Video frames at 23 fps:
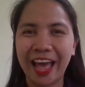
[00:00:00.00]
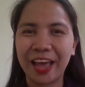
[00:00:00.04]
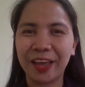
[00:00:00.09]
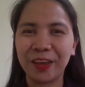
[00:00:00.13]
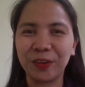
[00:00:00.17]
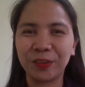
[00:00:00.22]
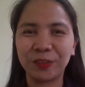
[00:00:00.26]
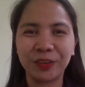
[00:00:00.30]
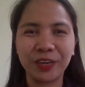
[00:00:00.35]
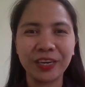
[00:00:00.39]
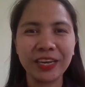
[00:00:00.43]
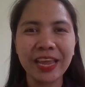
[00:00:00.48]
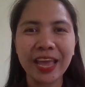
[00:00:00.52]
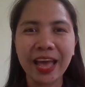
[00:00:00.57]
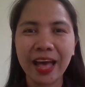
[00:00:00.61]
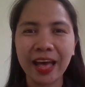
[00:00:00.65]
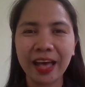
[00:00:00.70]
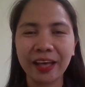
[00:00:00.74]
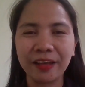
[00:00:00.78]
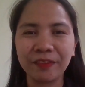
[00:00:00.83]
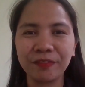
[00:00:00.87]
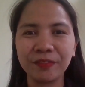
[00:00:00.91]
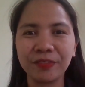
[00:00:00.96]
I already
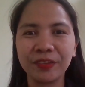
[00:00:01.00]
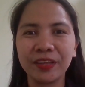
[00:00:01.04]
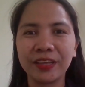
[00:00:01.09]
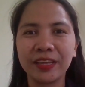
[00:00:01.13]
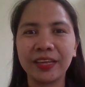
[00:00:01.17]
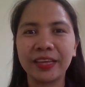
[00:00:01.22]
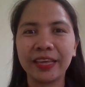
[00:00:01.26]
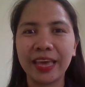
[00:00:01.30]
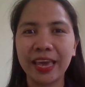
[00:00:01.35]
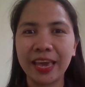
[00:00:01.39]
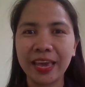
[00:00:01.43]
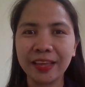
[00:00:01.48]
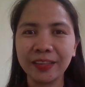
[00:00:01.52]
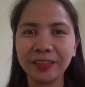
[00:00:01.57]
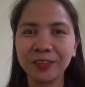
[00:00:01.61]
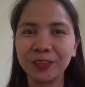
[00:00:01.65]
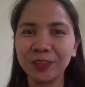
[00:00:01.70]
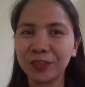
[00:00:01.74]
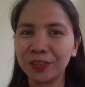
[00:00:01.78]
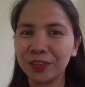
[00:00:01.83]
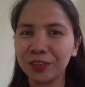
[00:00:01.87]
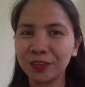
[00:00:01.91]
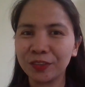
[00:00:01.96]
have eight
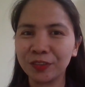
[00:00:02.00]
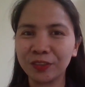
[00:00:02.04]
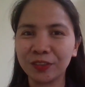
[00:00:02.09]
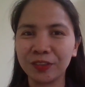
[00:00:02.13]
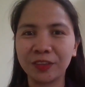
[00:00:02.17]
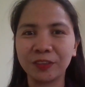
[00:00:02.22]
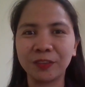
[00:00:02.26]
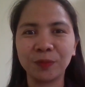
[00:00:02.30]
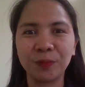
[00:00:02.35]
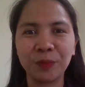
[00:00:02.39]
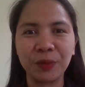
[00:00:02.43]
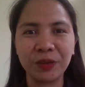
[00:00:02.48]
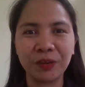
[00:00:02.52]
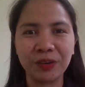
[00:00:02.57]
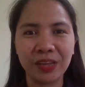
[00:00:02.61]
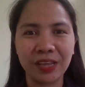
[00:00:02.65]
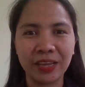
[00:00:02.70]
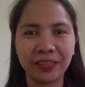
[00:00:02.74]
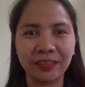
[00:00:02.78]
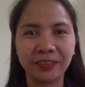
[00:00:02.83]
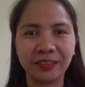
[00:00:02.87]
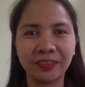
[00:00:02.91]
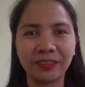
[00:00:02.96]
years
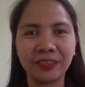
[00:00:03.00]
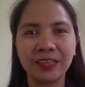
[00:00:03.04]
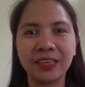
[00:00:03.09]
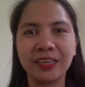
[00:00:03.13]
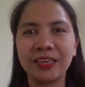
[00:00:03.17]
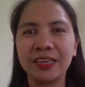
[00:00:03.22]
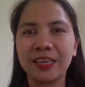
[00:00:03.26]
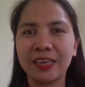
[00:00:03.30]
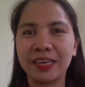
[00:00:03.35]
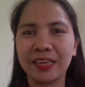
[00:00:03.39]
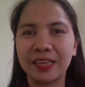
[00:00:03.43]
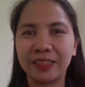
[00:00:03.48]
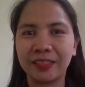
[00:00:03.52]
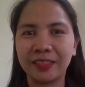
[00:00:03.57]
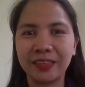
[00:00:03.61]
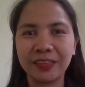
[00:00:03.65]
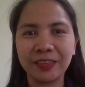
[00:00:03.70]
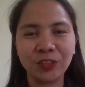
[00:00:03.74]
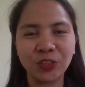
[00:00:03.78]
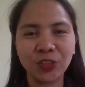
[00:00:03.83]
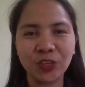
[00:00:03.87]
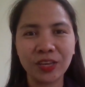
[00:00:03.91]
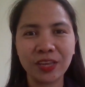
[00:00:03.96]
experience in
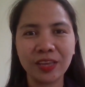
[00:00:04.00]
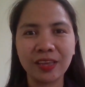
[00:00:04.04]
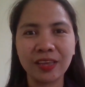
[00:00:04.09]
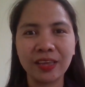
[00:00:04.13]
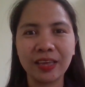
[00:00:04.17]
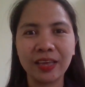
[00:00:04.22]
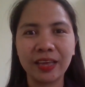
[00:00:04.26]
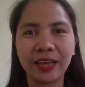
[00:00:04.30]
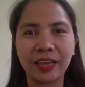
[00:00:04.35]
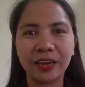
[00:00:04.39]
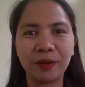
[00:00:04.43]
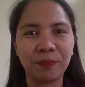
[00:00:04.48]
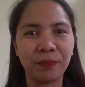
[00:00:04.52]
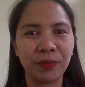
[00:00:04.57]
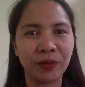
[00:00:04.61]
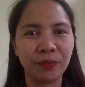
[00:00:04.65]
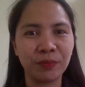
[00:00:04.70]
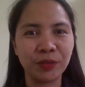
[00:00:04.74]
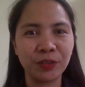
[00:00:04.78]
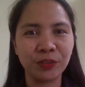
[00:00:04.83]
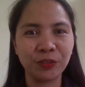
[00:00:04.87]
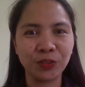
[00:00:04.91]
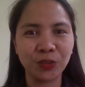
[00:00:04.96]
teaching at a
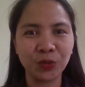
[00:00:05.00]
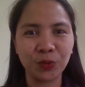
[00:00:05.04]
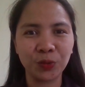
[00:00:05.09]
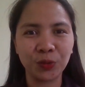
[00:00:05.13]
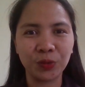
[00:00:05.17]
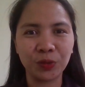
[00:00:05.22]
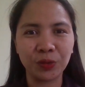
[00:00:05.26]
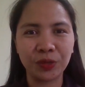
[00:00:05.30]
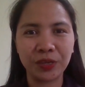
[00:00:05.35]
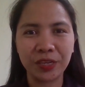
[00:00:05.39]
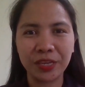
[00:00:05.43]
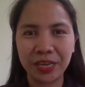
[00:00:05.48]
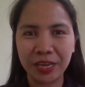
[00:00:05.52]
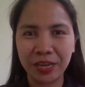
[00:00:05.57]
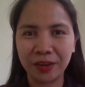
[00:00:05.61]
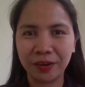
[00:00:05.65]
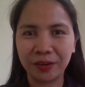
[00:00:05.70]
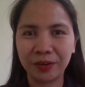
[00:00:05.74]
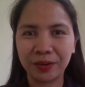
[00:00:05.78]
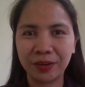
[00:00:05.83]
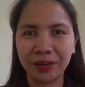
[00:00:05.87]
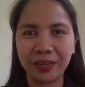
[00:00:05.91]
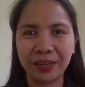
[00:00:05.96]
public school
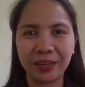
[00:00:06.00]
here